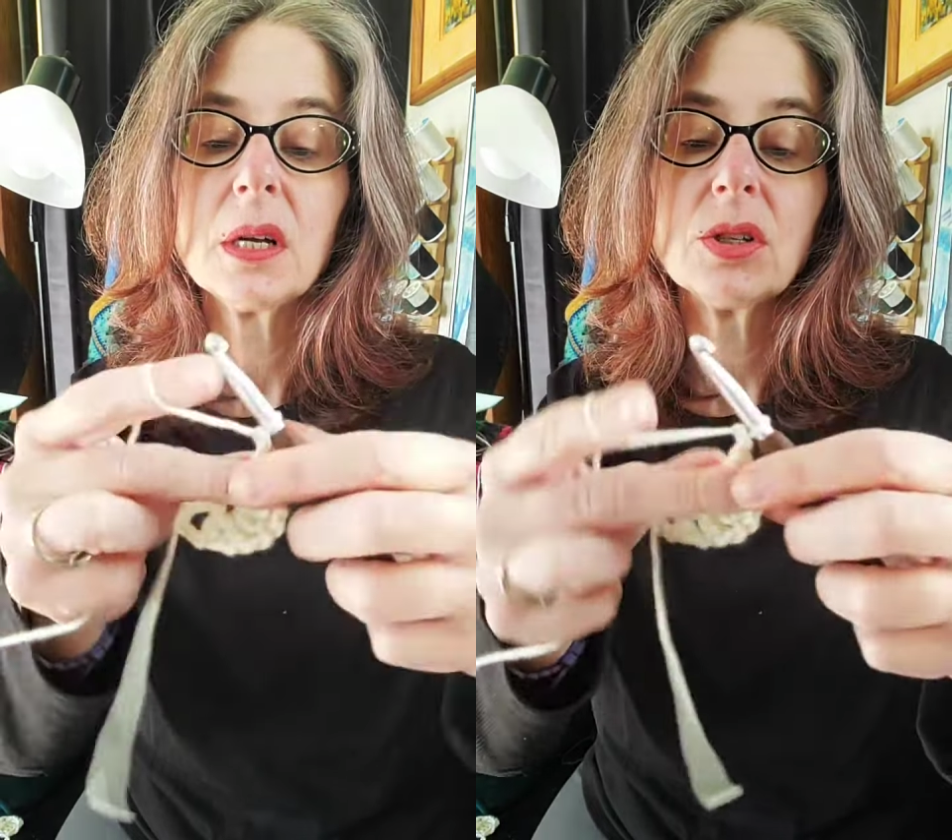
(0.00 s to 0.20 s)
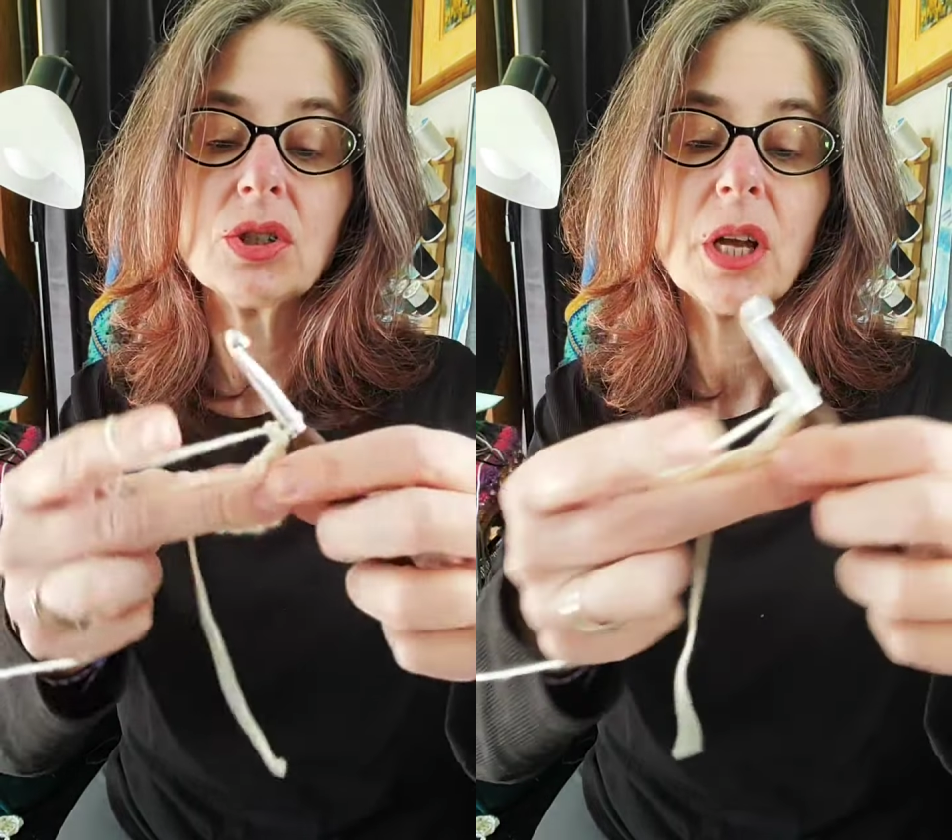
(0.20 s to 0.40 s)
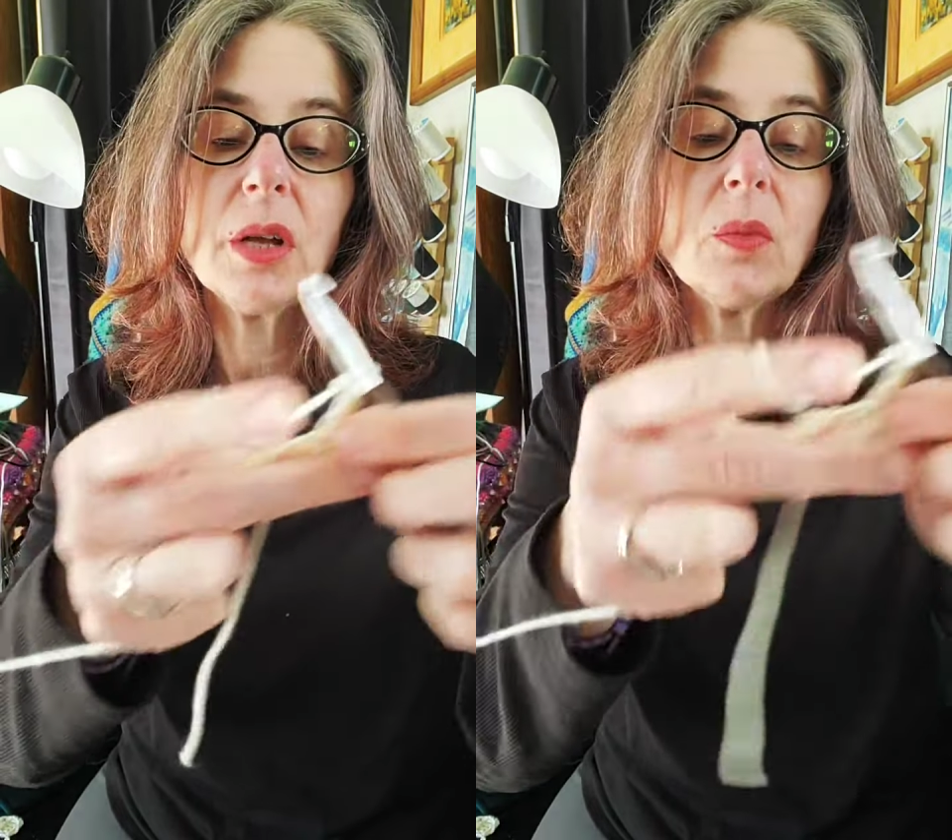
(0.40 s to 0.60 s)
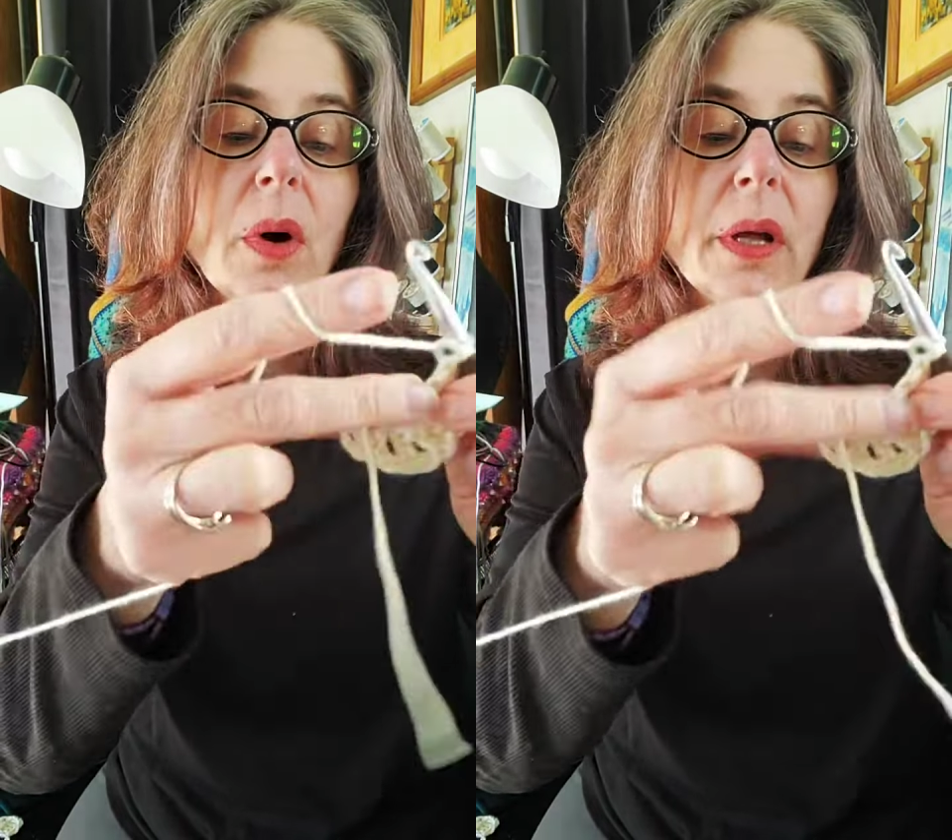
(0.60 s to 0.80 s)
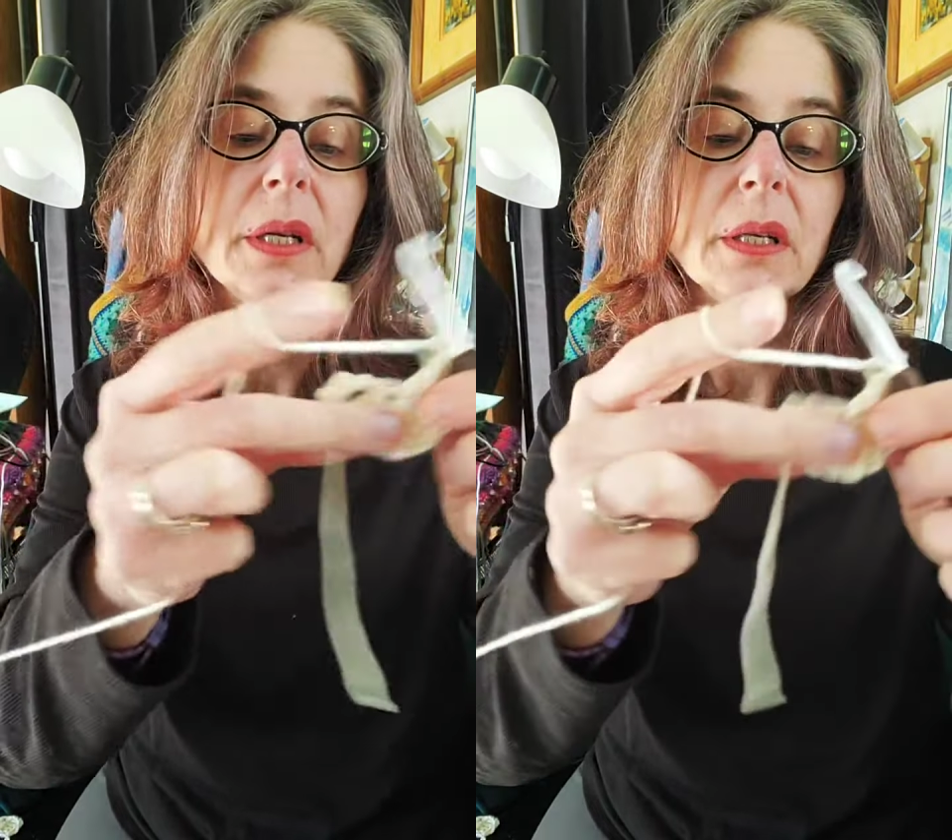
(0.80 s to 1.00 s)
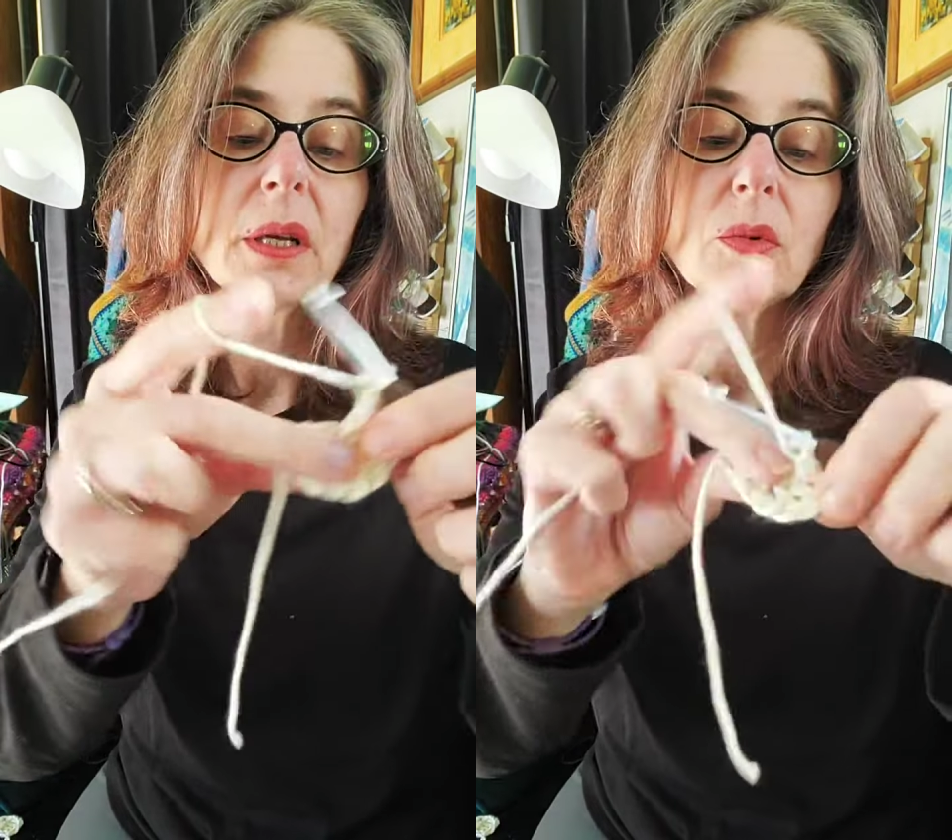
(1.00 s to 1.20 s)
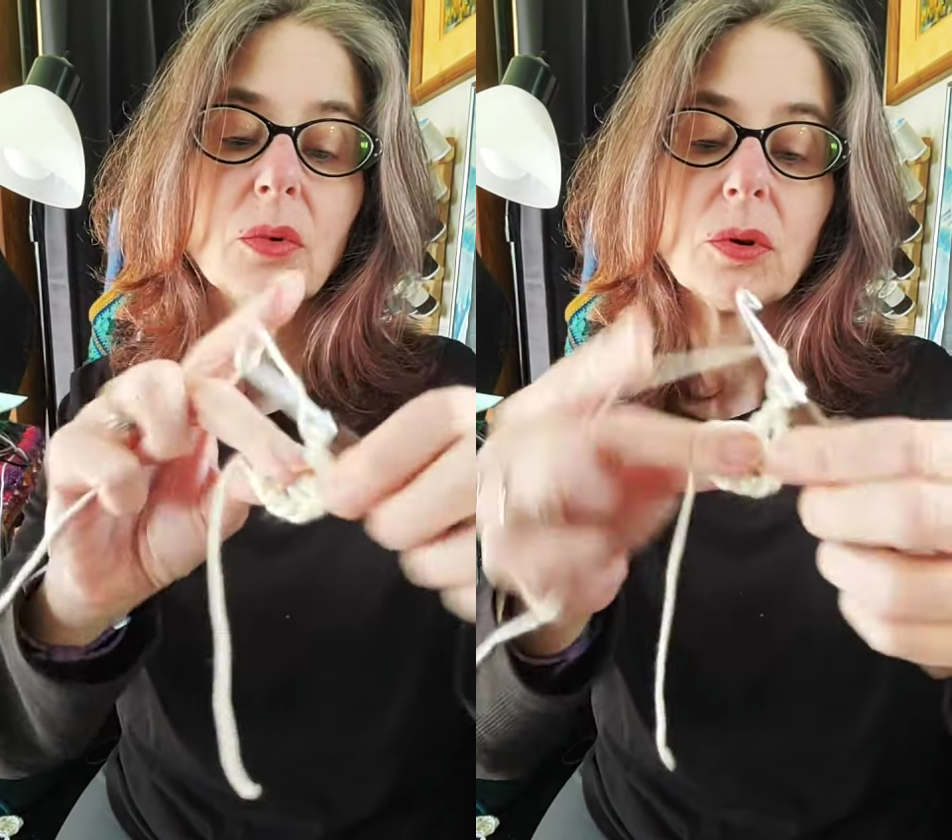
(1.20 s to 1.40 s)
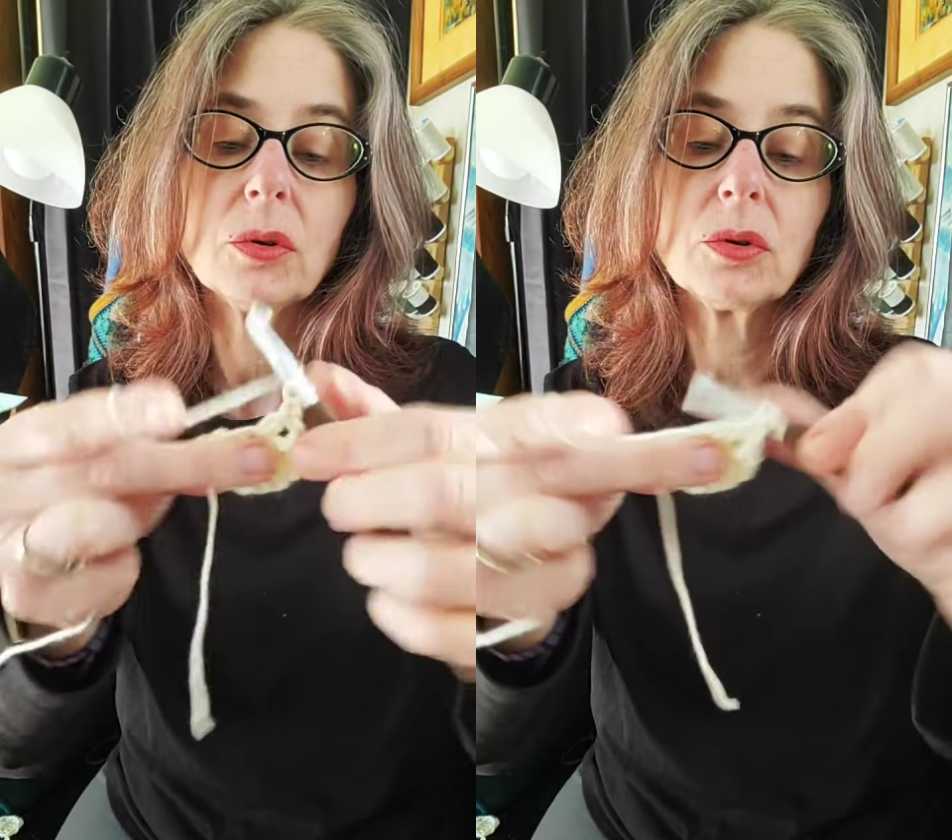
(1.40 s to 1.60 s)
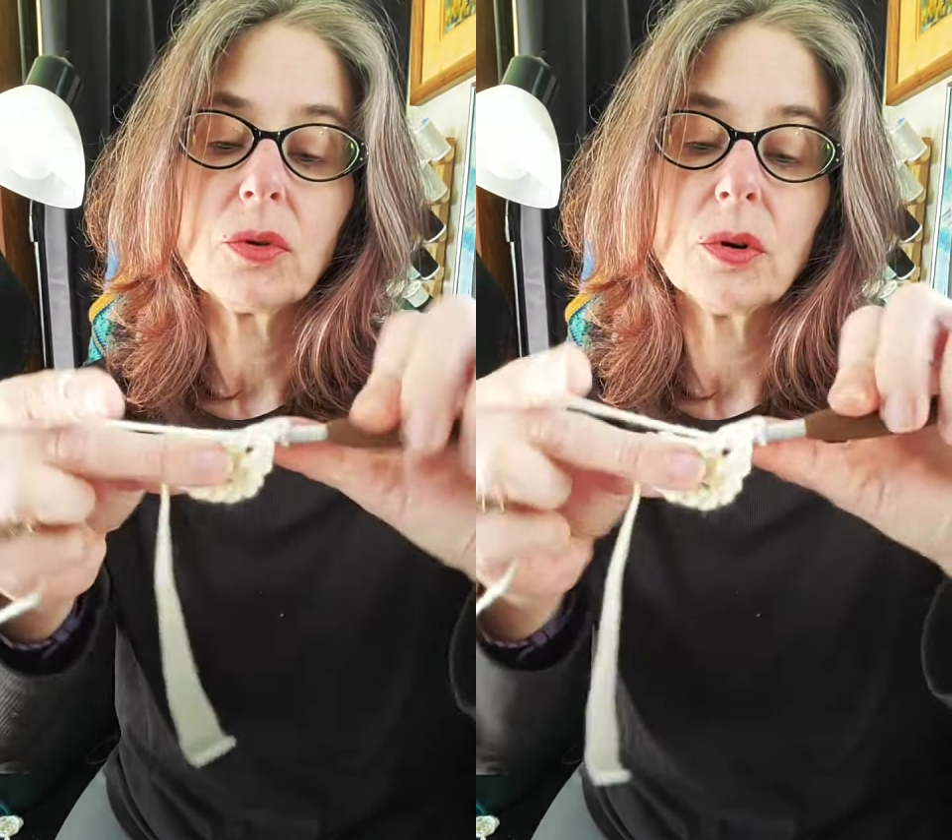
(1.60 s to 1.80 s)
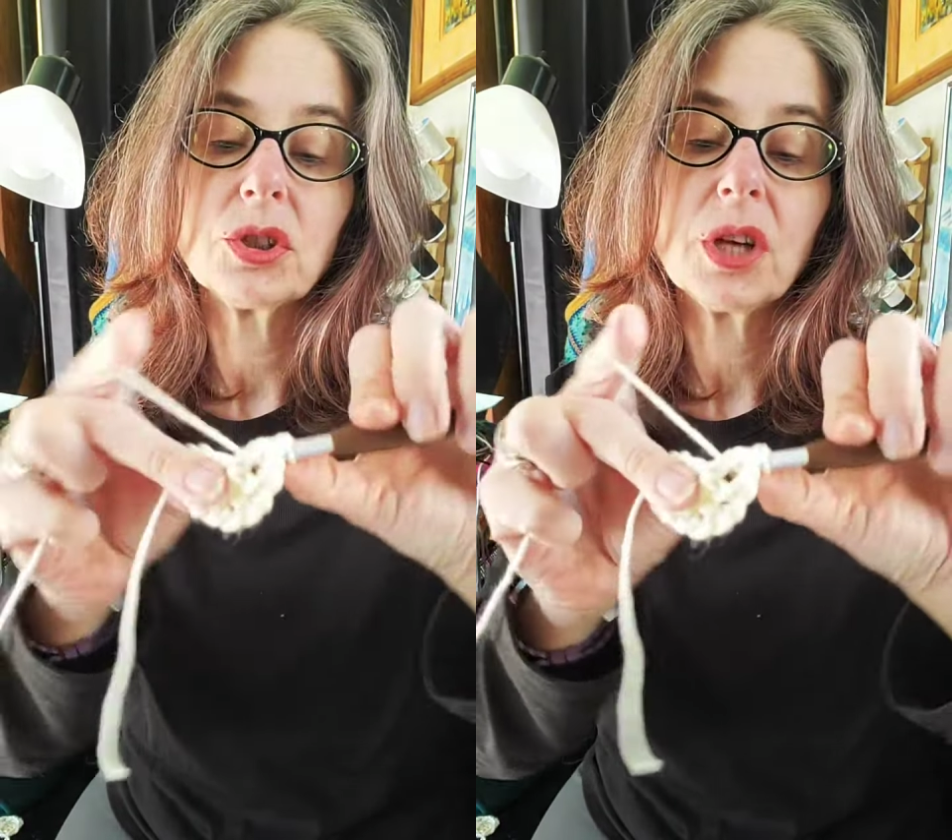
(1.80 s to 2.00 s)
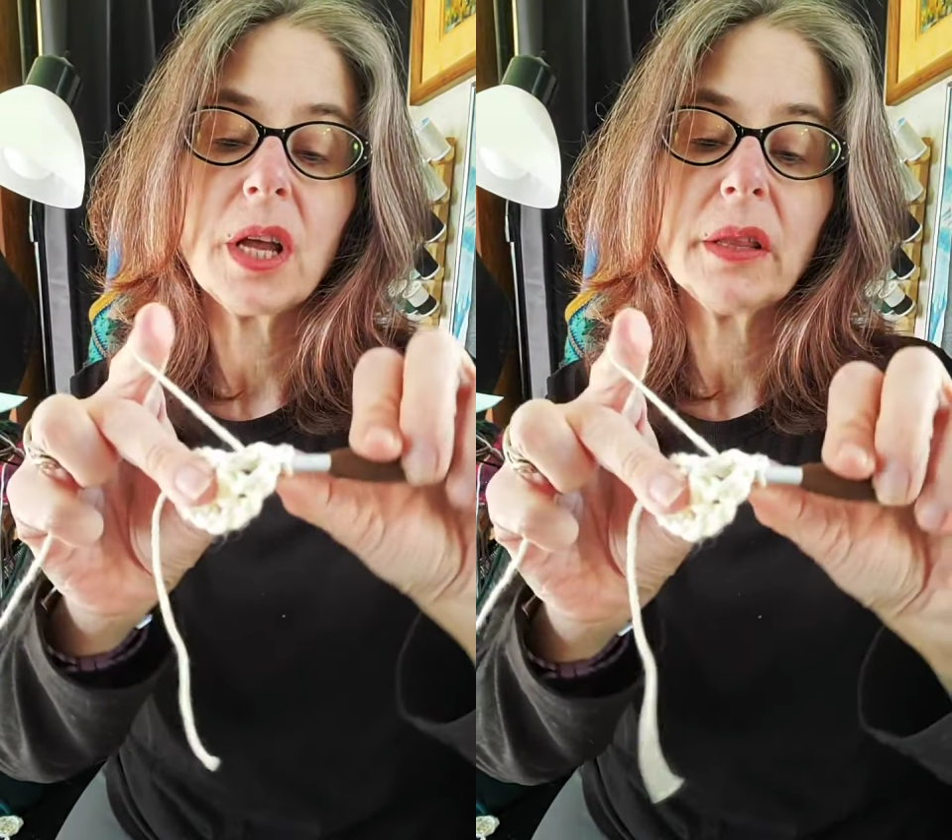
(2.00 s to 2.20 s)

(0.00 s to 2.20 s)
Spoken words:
Chain 1 and double crochet,